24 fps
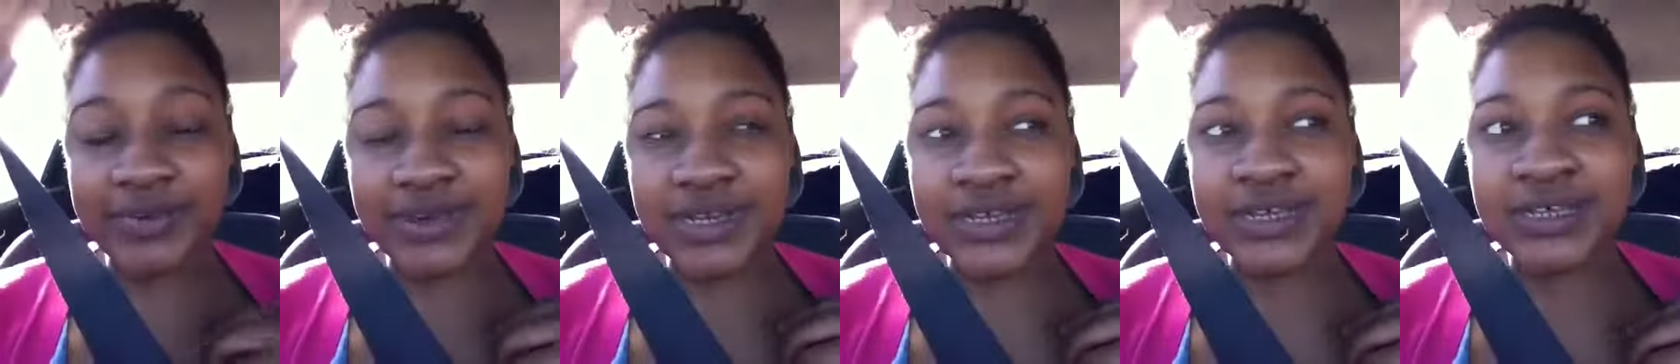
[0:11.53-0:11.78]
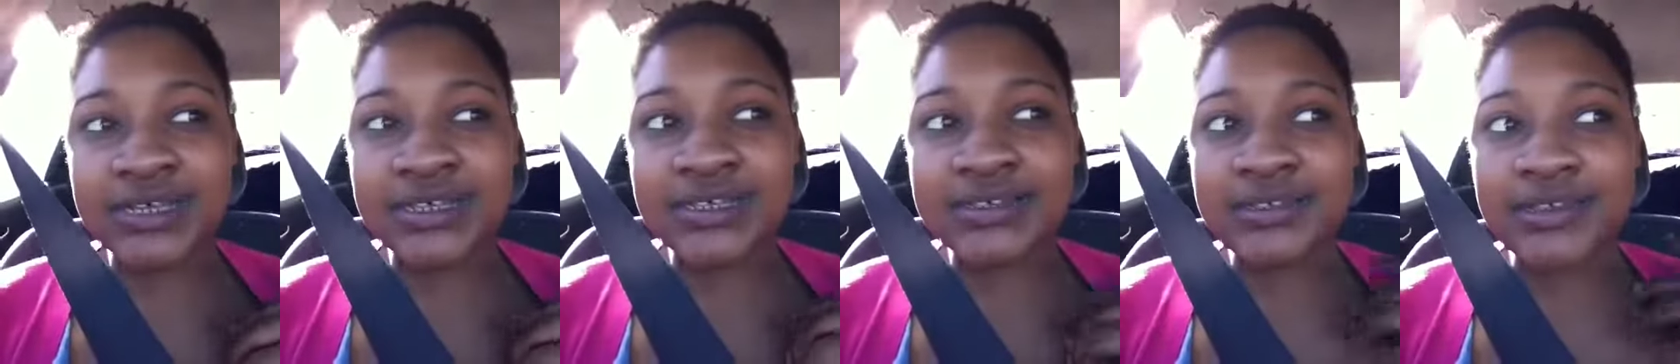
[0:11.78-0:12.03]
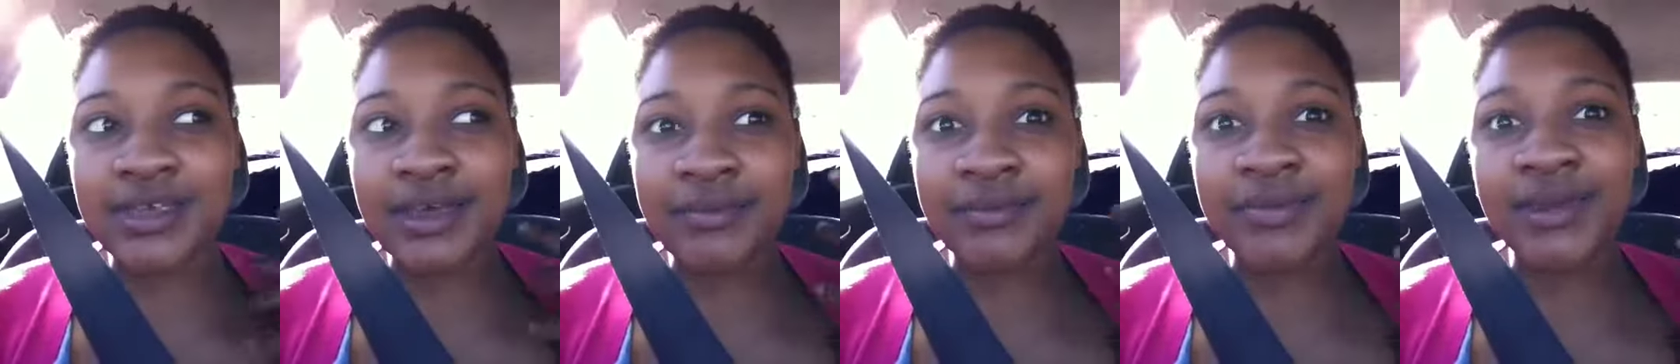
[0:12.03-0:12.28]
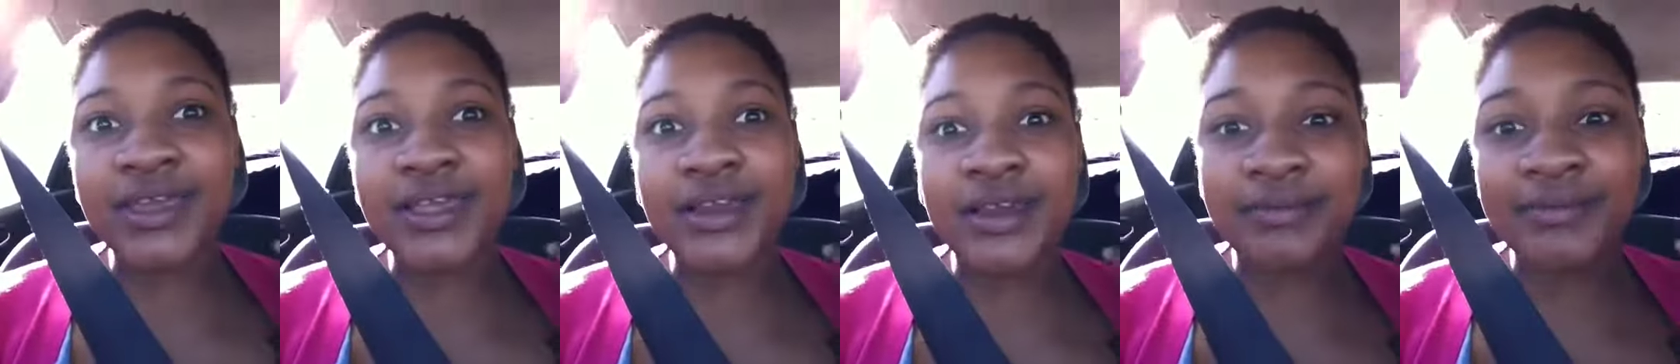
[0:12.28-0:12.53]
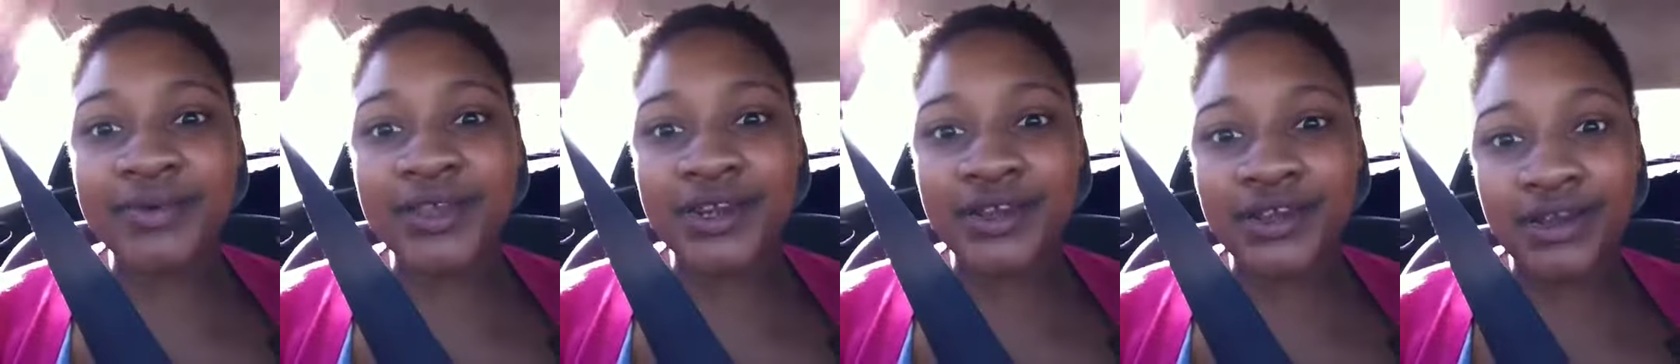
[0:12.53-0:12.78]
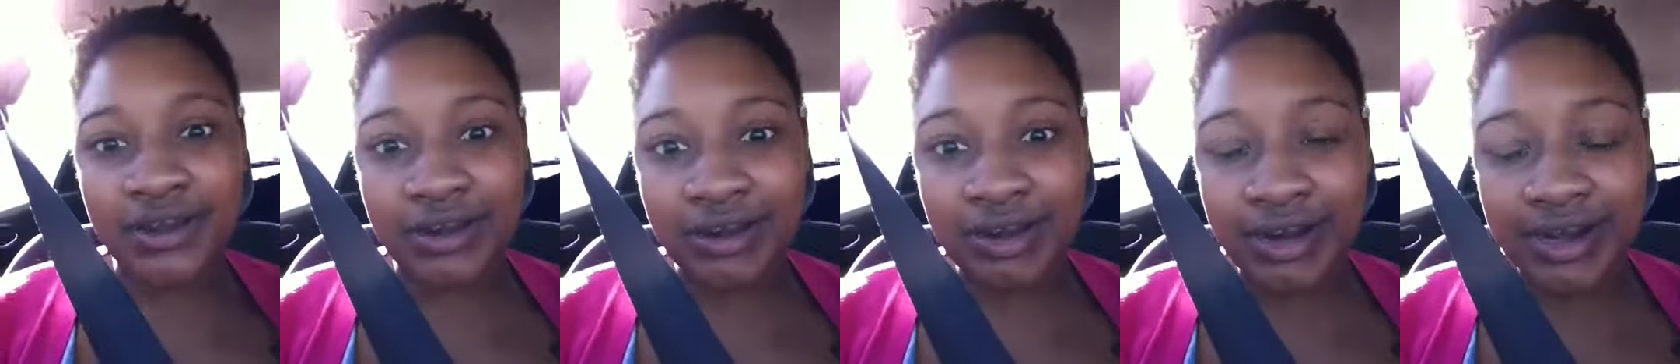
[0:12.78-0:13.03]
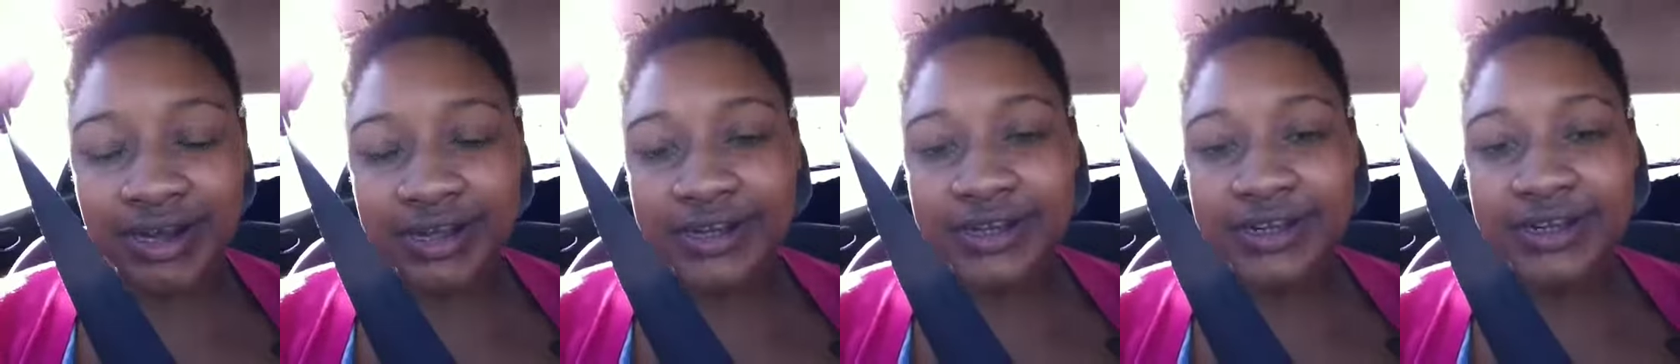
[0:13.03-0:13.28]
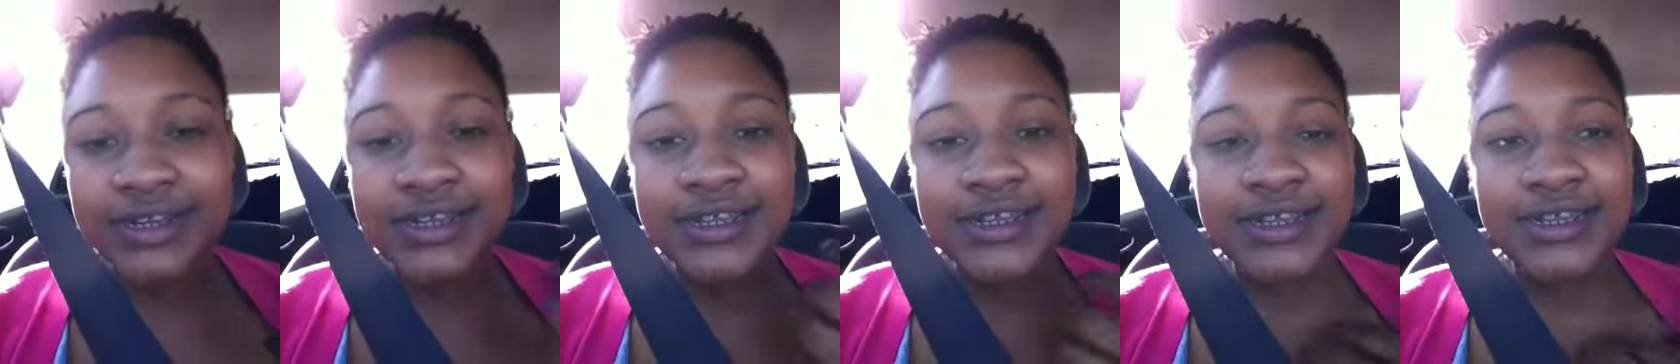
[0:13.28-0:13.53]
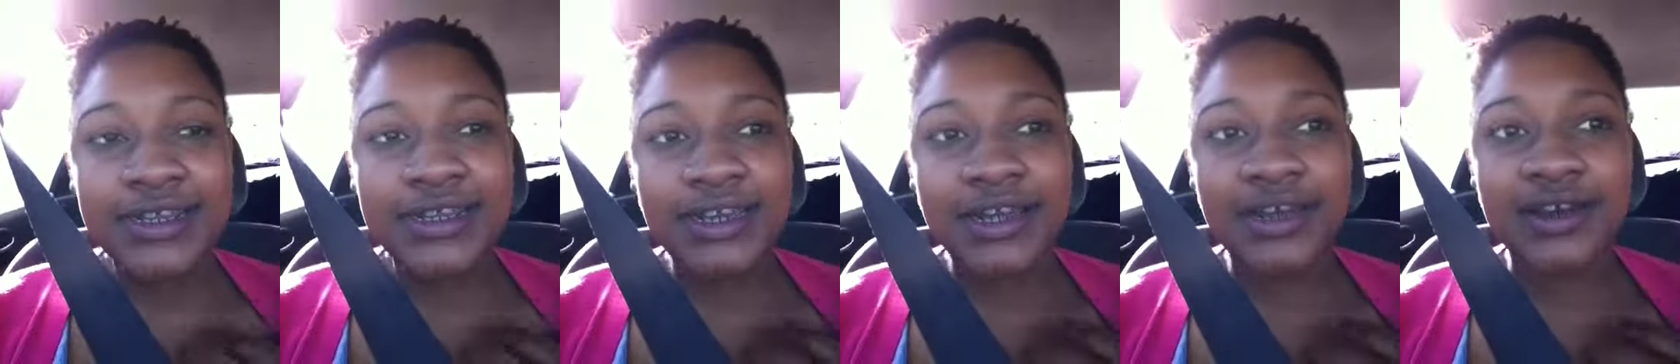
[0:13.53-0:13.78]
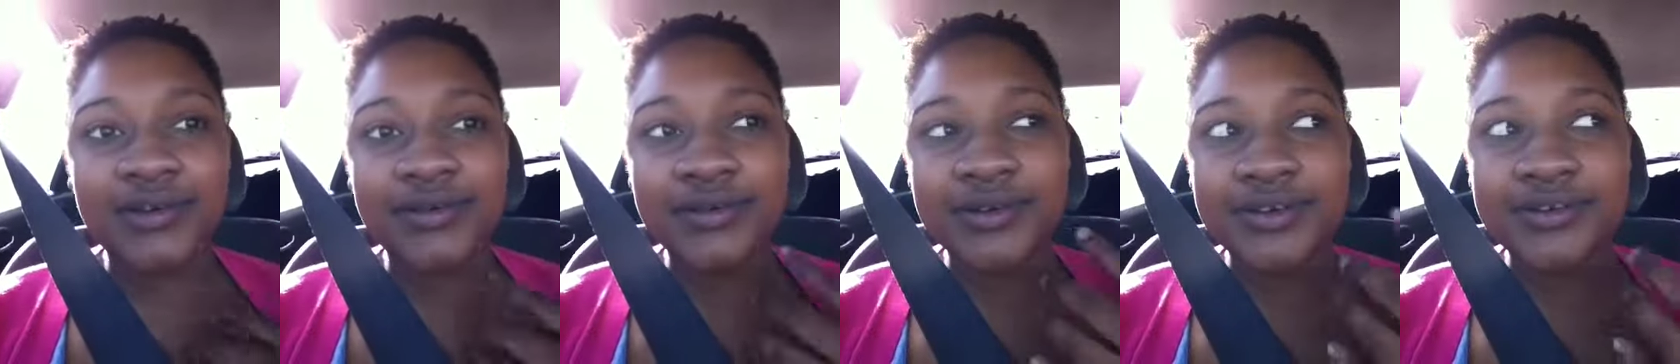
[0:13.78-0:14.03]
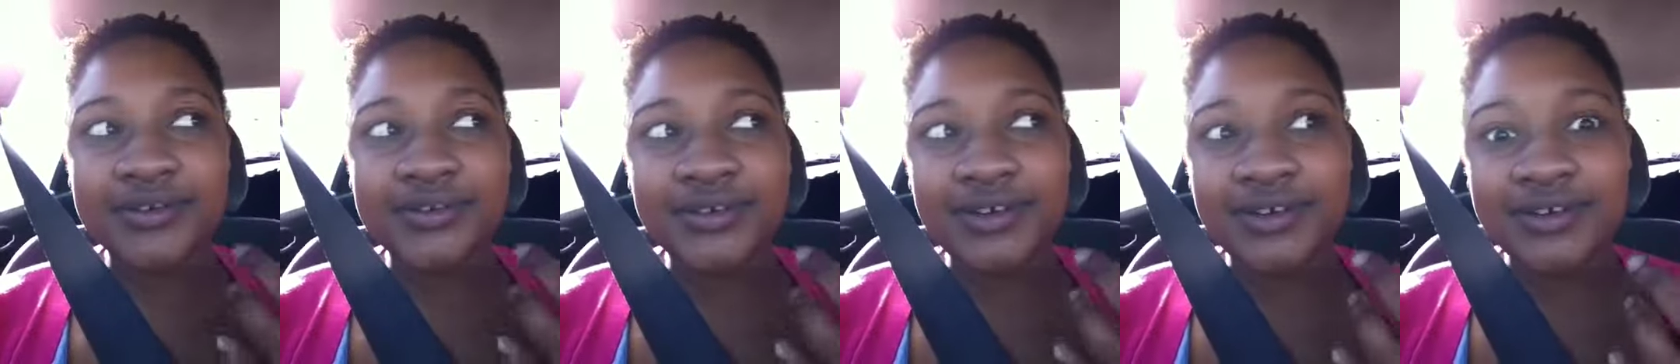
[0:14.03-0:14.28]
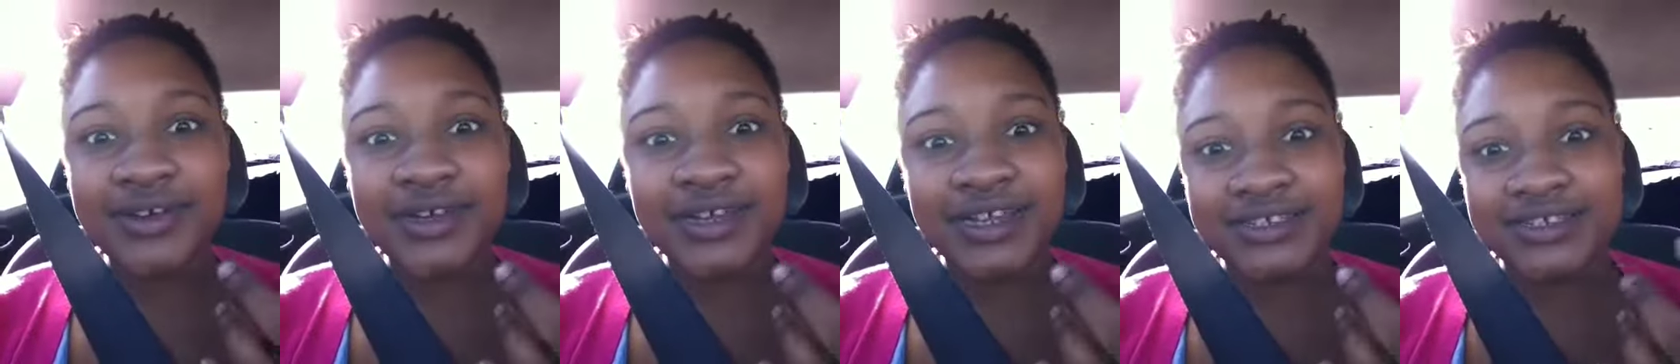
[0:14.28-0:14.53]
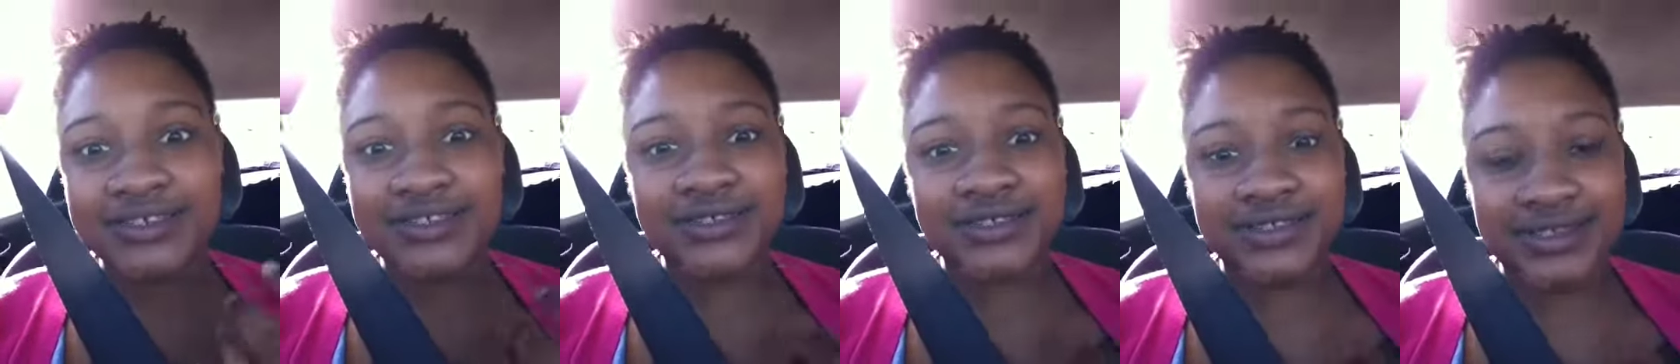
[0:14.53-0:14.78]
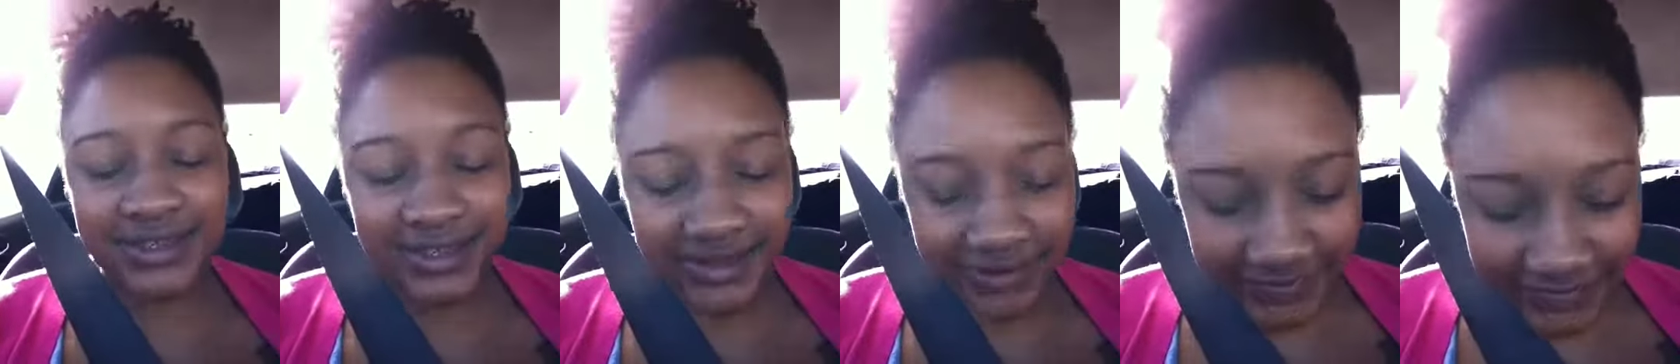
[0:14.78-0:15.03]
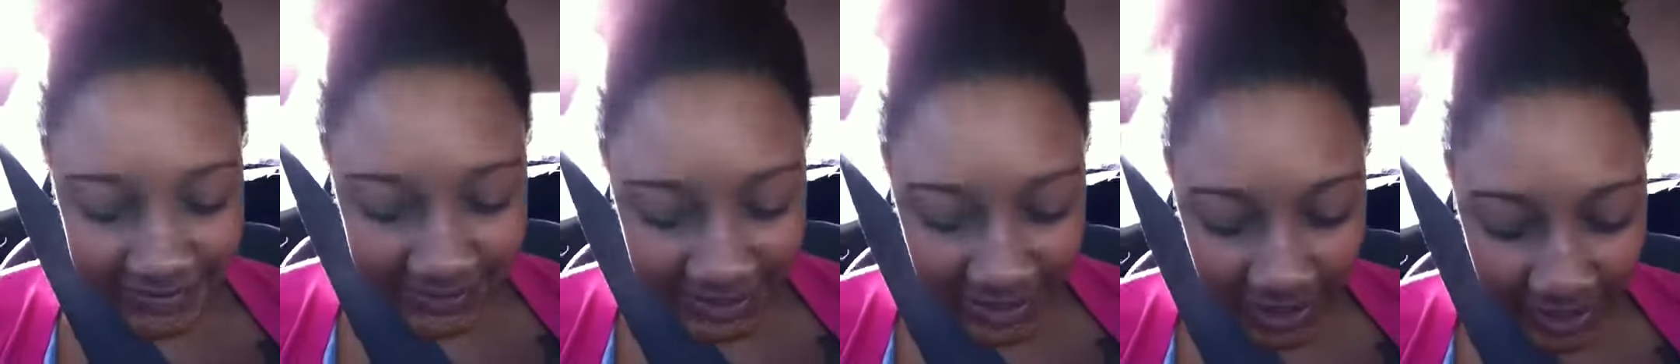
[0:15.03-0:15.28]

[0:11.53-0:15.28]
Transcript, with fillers: because I mean I'm in the car I don't want to do no extra stuff